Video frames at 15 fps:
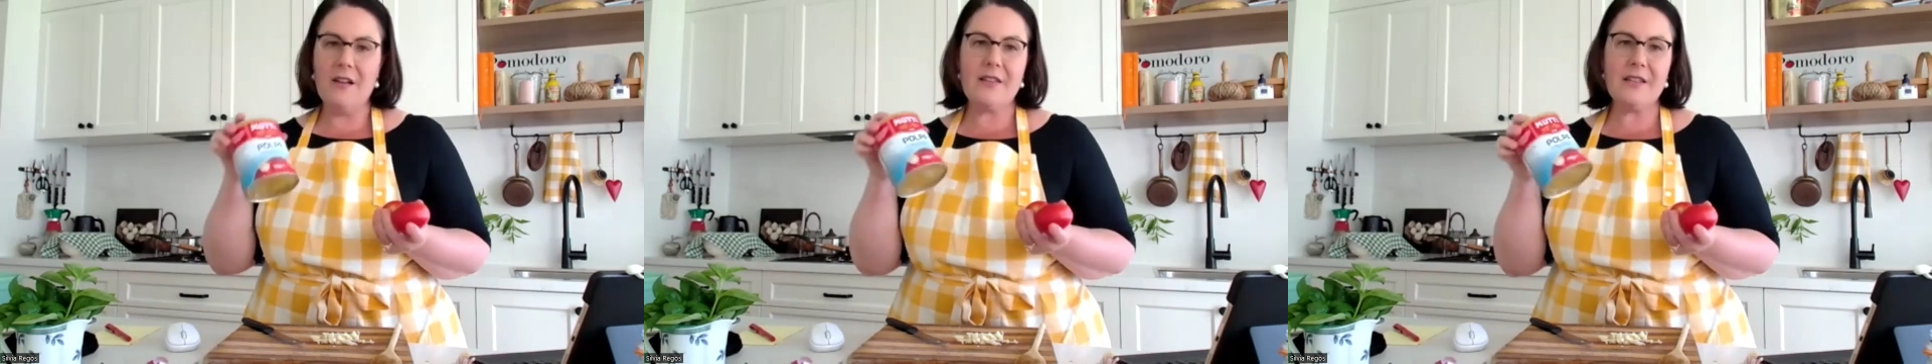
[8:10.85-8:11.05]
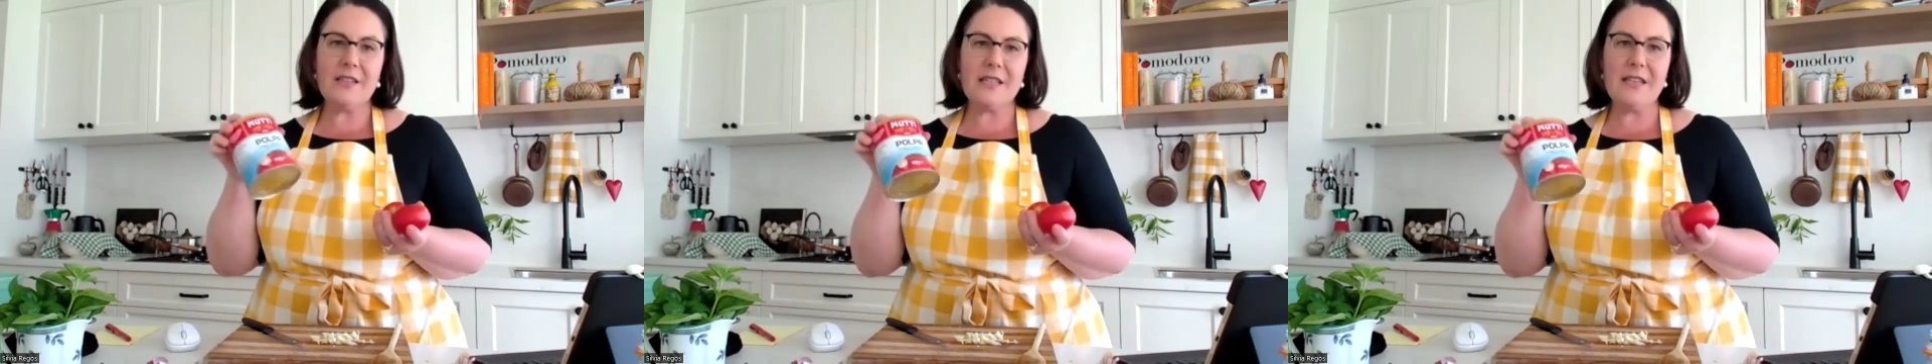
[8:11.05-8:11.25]

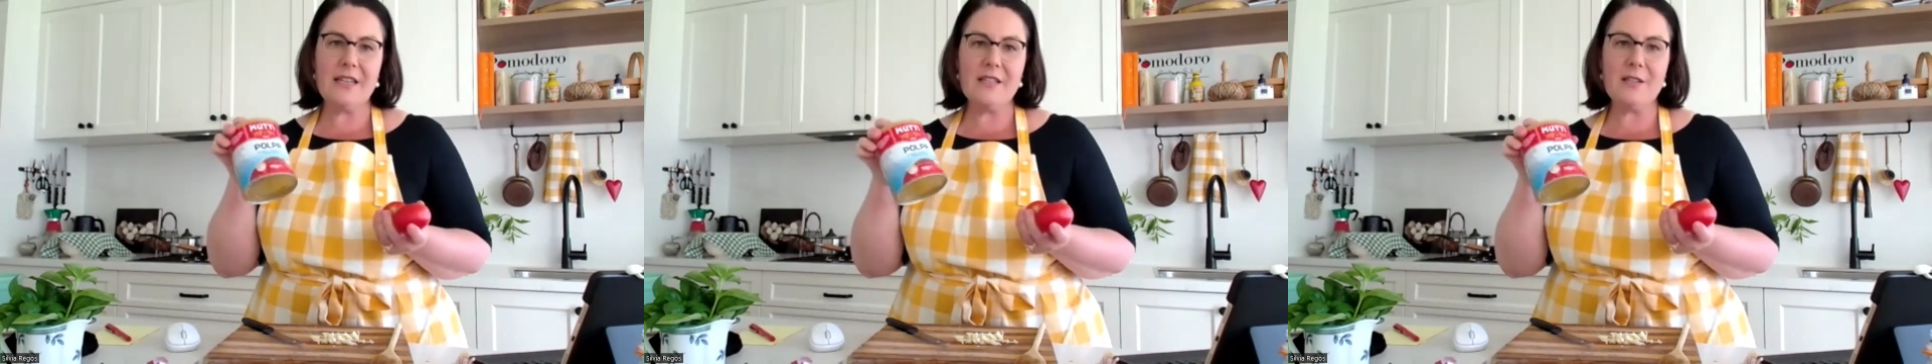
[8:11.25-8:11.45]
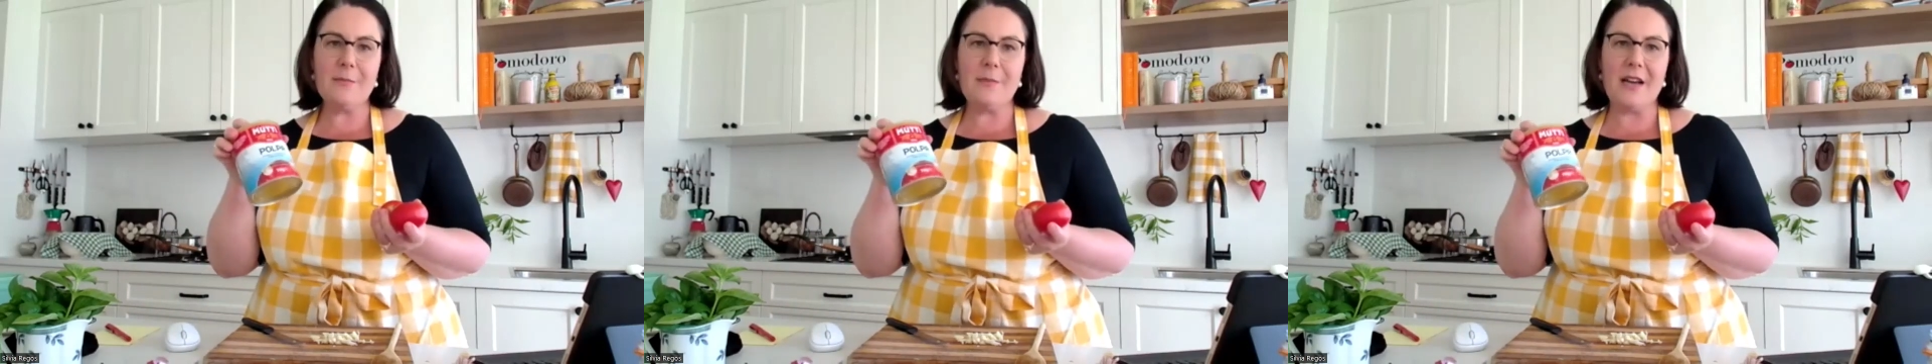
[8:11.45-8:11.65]
the
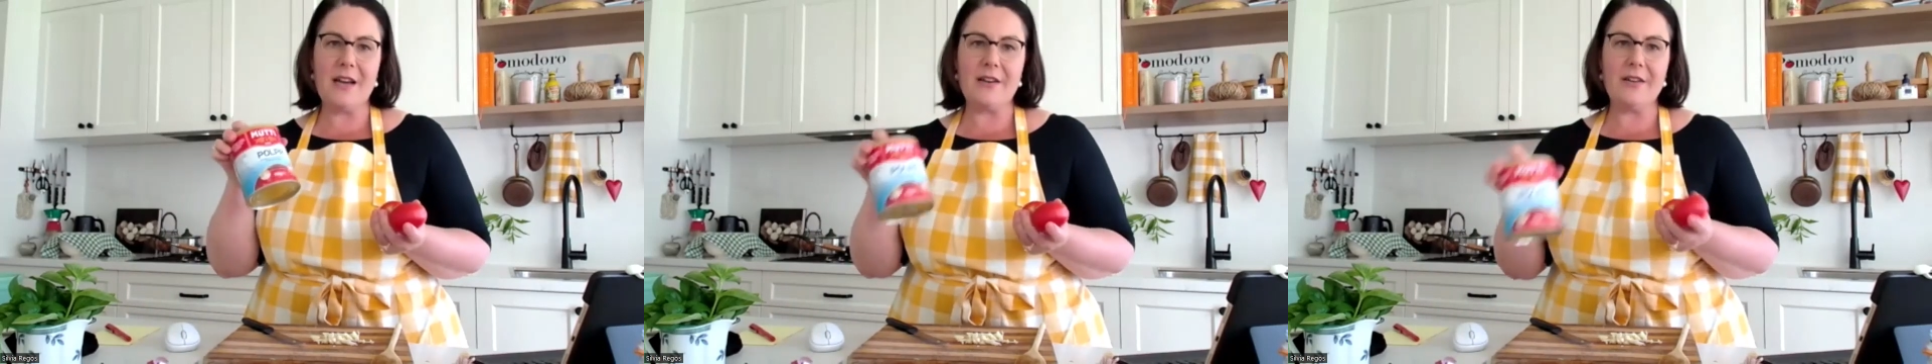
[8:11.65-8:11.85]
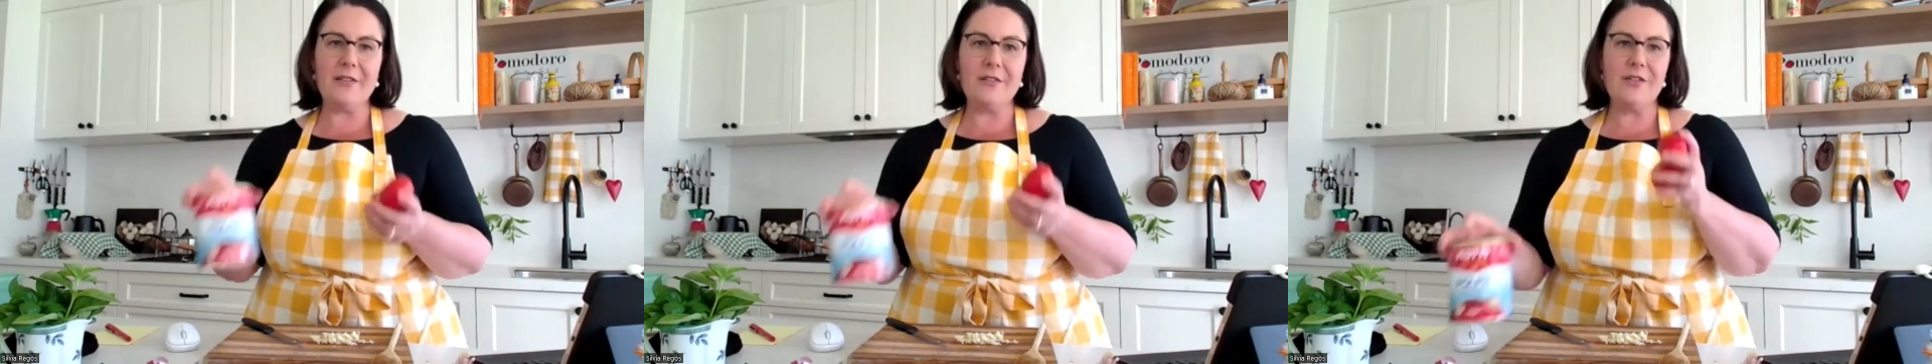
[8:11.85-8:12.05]
tin
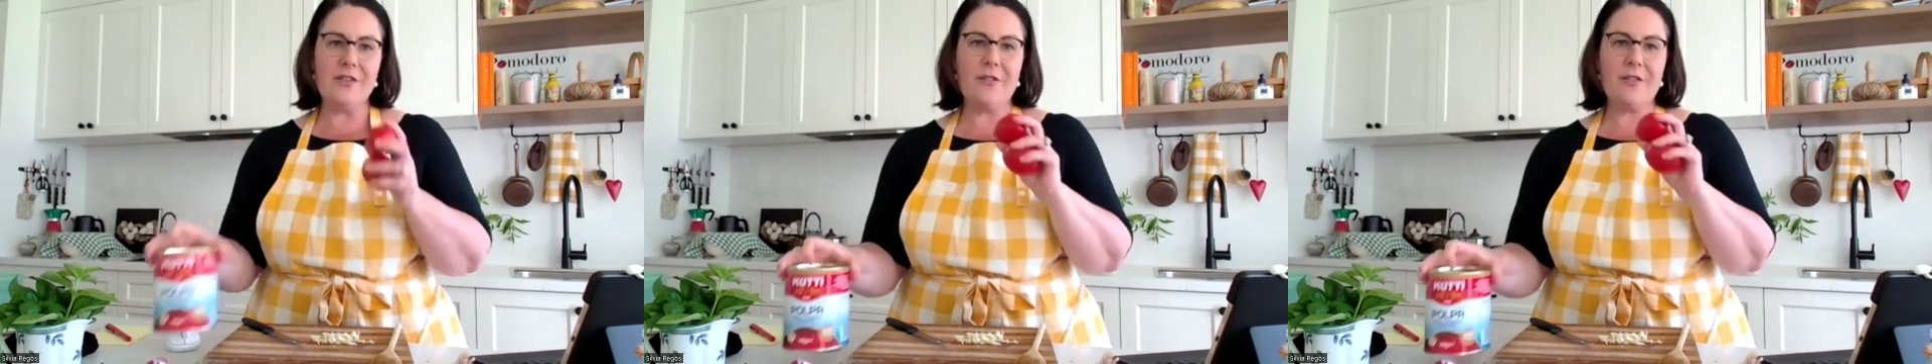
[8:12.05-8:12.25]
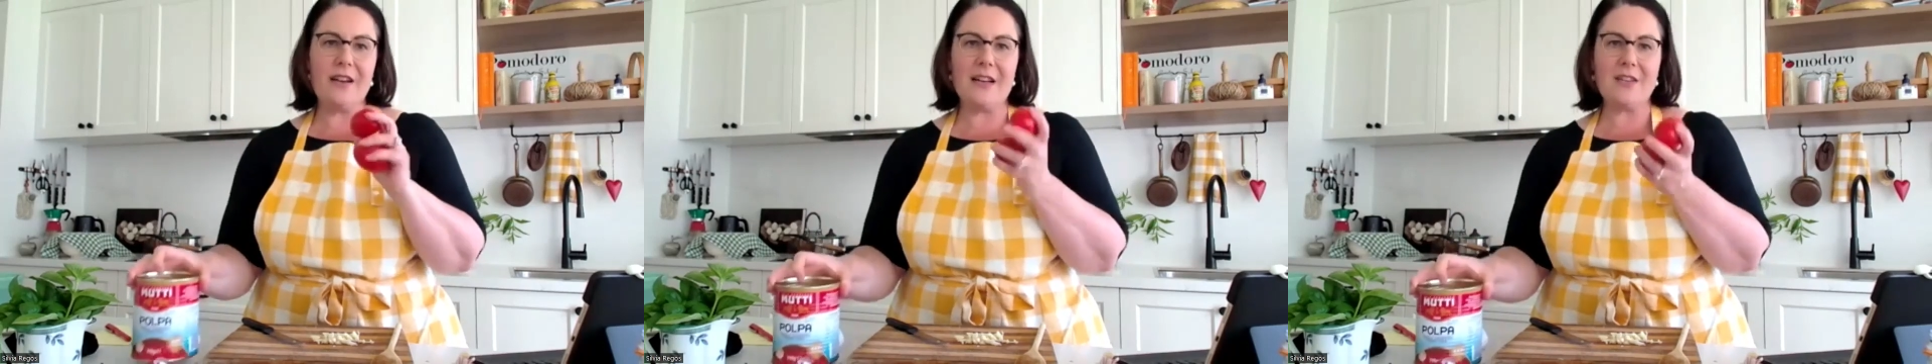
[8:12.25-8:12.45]
tomatoes,
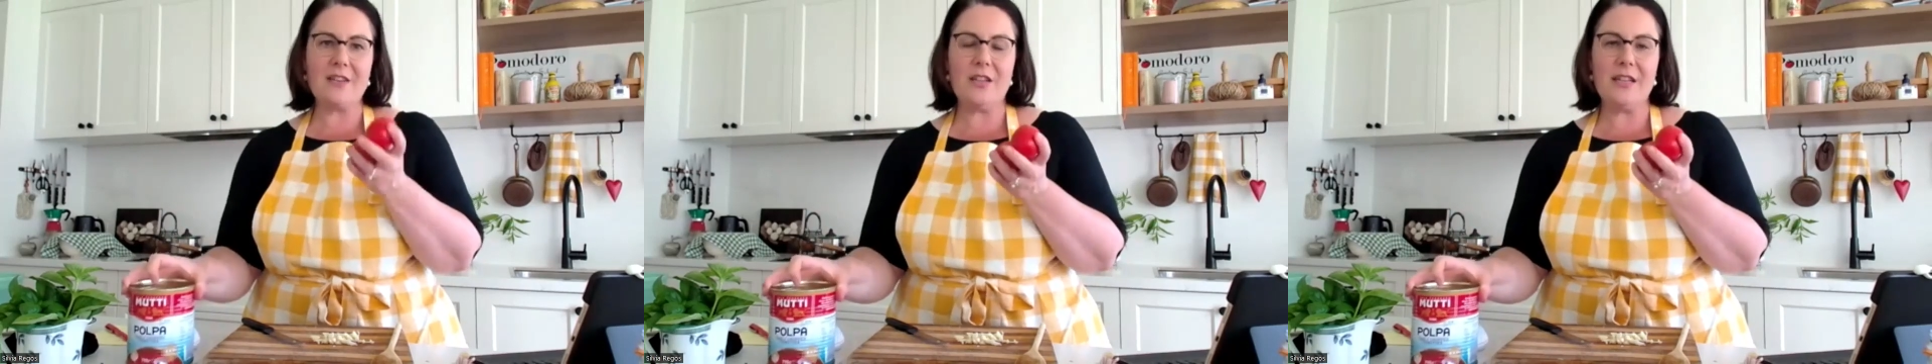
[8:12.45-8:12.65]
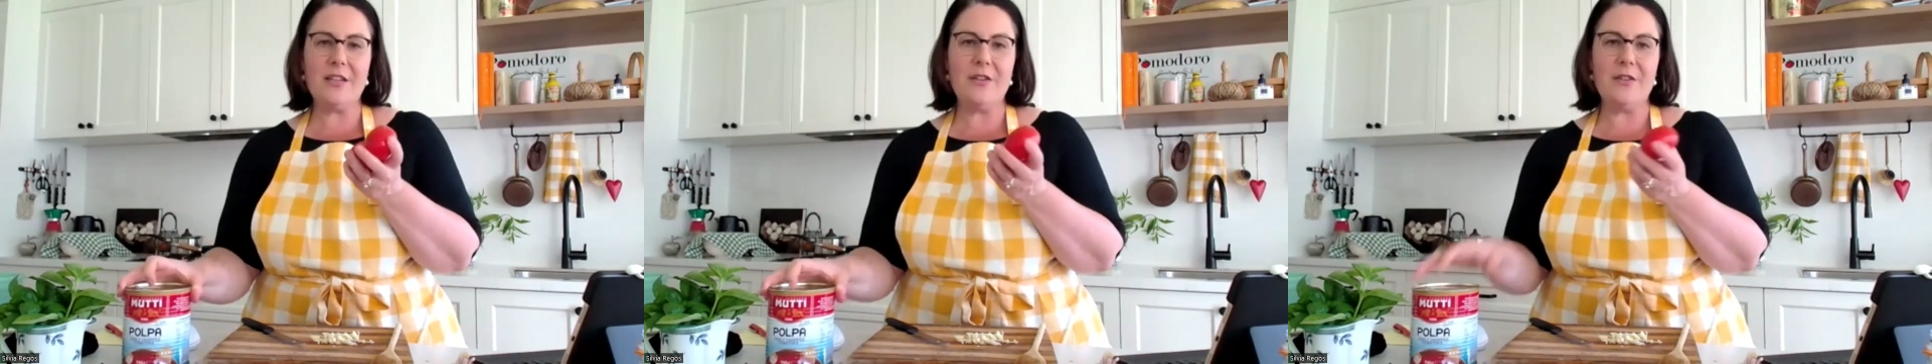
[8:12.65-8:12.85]
you could
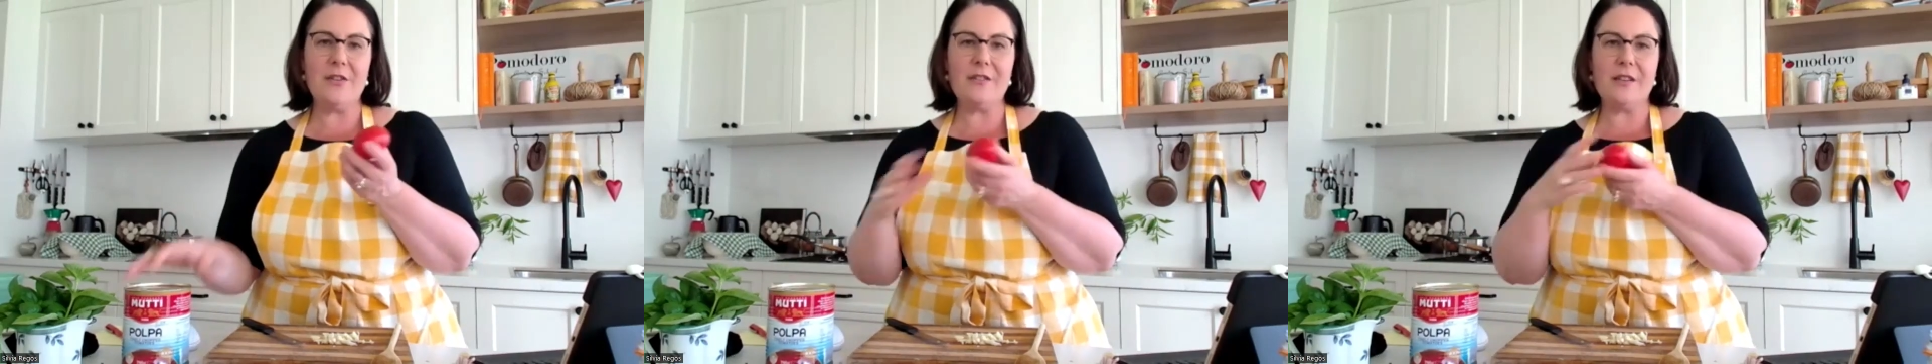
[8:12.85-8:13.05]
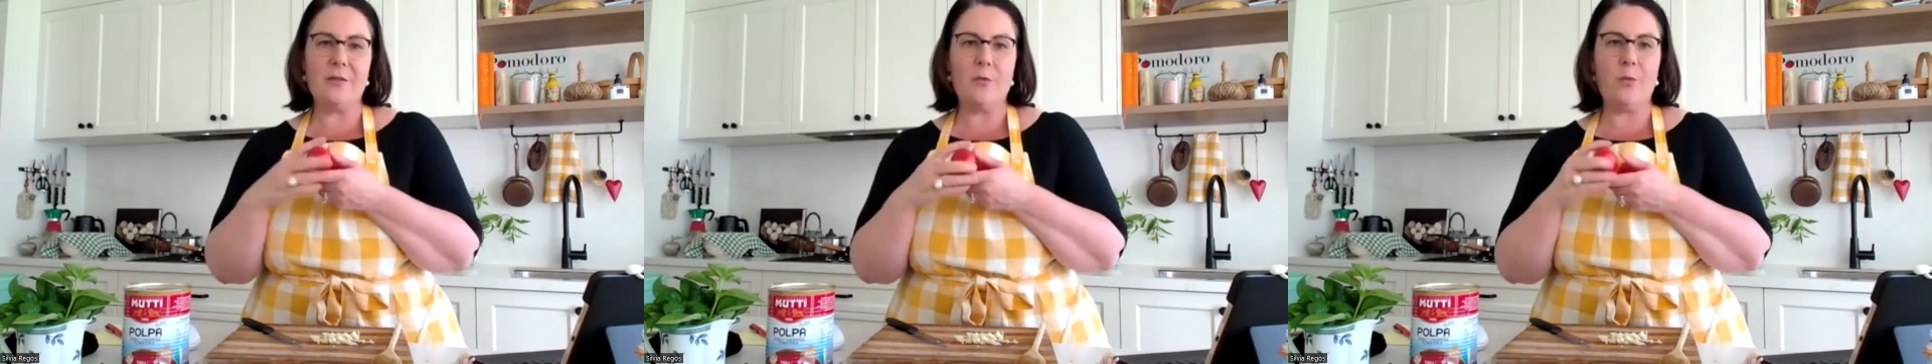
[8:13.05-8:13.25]
actually
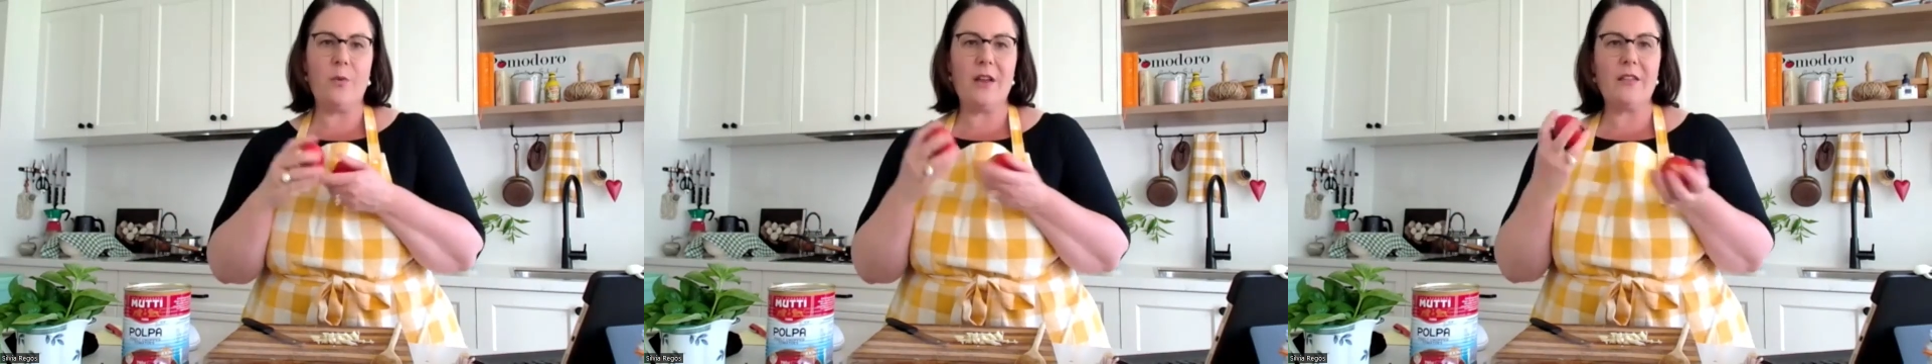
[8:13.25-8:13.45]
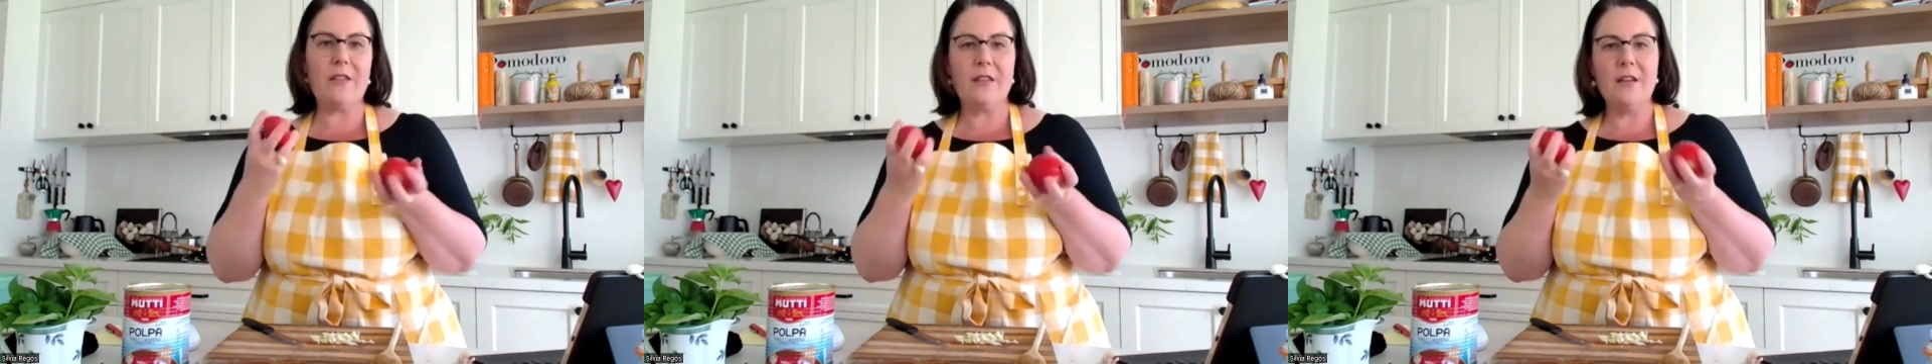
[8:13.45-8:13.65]
use it
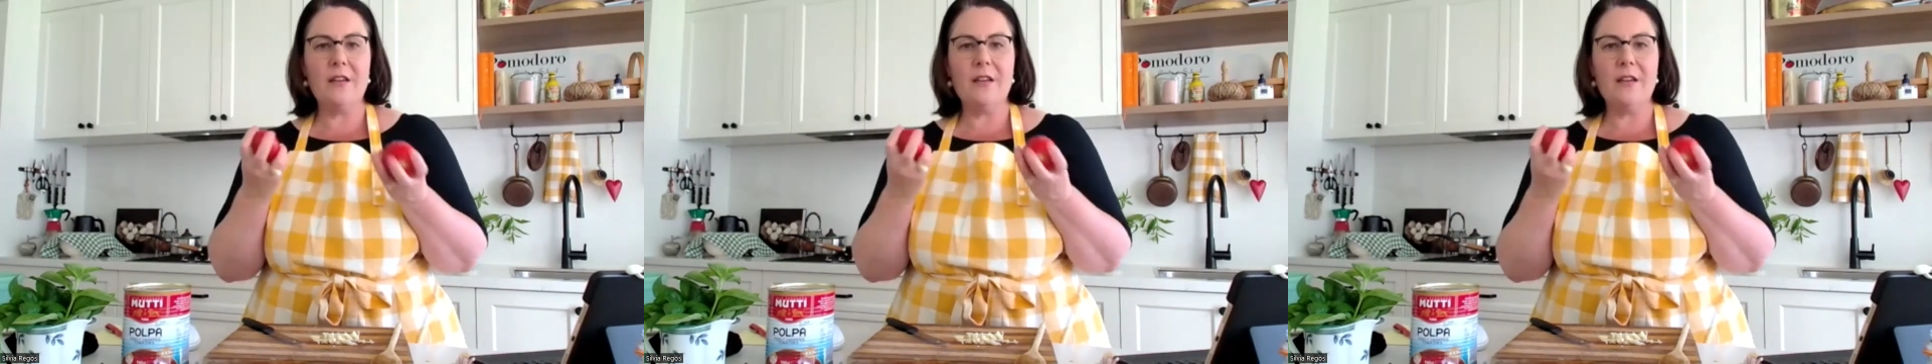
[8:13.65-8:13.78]
with